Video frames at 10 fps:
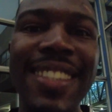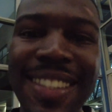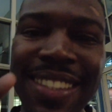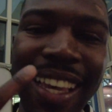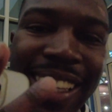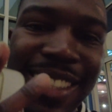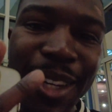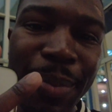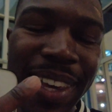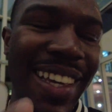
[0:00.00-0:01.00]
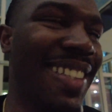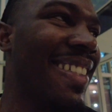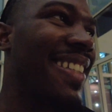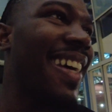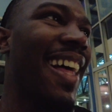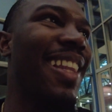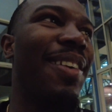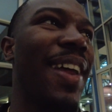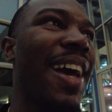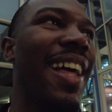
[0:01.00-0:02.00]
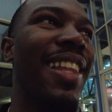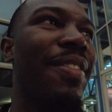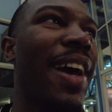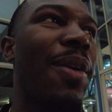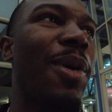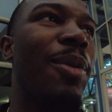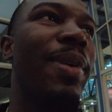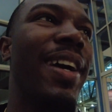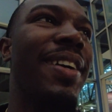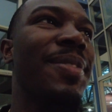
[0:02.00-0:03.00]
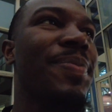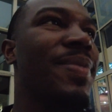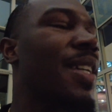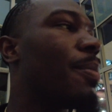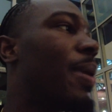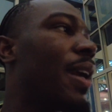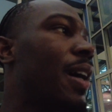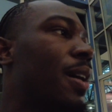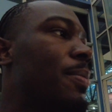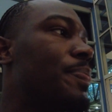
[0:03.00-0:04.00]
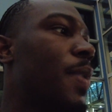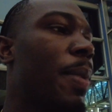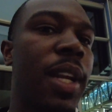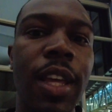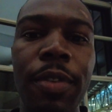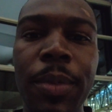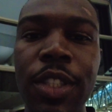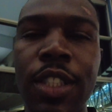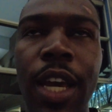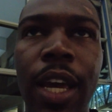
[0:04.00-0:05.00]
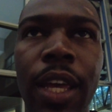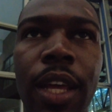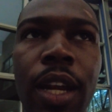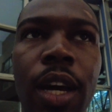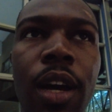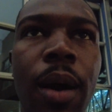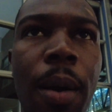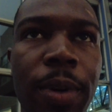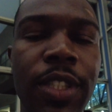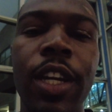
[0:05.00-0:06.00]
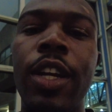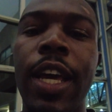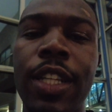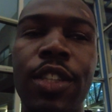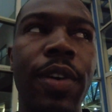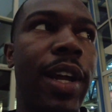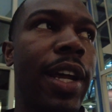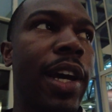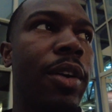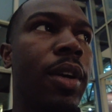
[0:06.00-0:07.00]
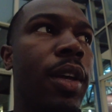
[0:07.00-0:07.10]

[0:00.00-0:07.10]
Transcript: Second to the biggest. I love that. I love that quote, bro. But um, I'm about to give him this jacket. Uh, Aubrey's in there dancing right now.